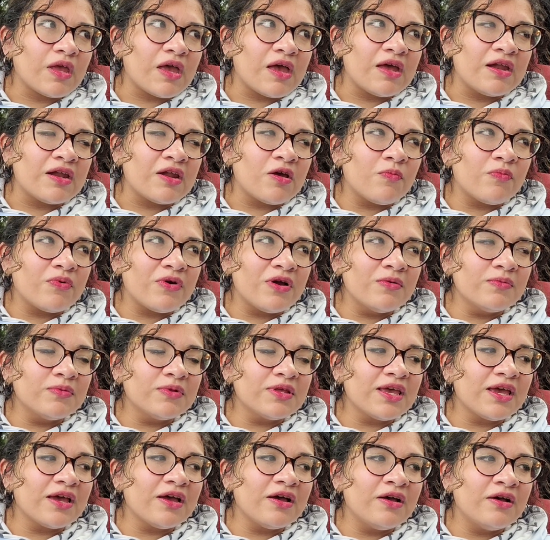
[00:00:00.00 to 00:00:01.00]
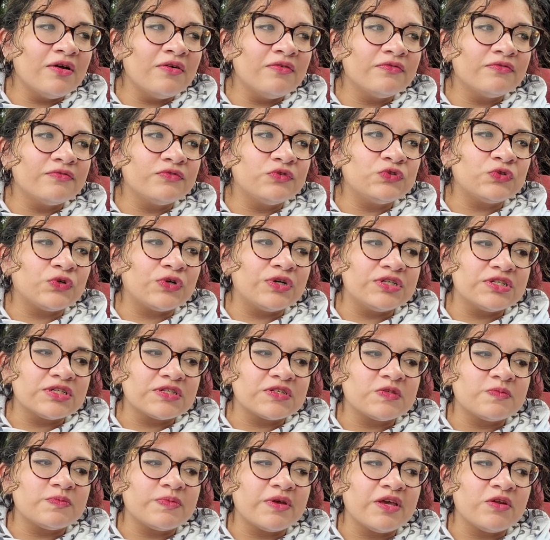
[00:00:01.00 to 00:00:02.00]
and I'll probably have George
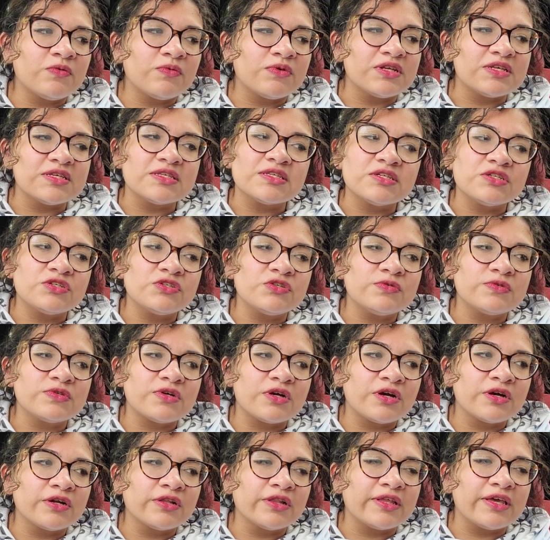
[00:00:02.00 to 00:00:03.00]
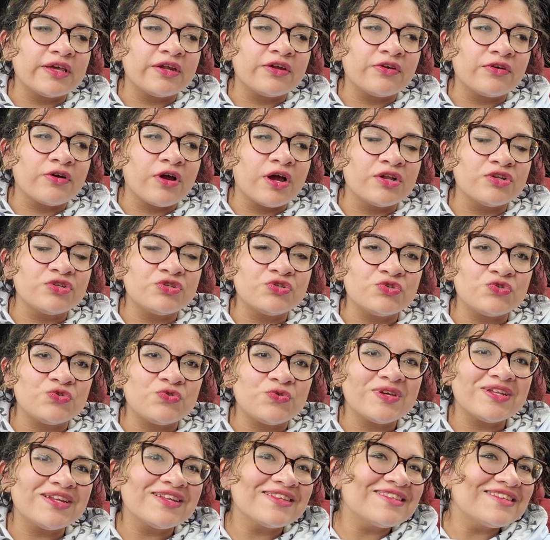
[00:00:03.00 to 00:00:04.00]
explain what his issues are later on too.
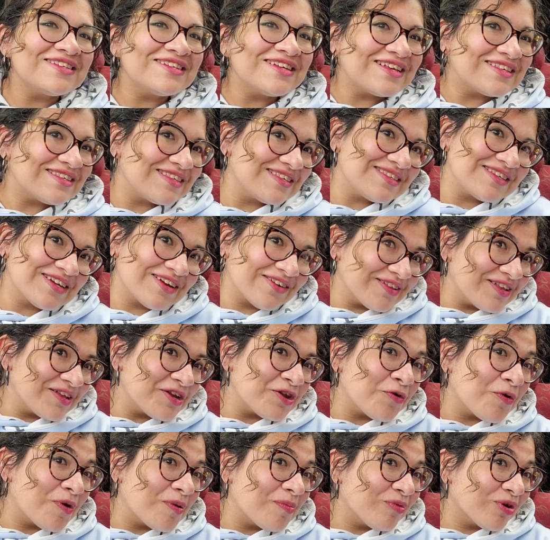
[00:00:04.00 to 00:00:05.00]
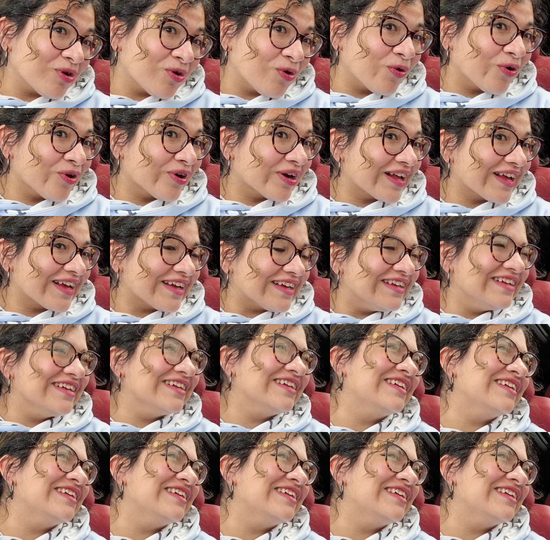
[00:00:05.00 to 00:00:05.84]
He doesn't necessarily know I'm recording.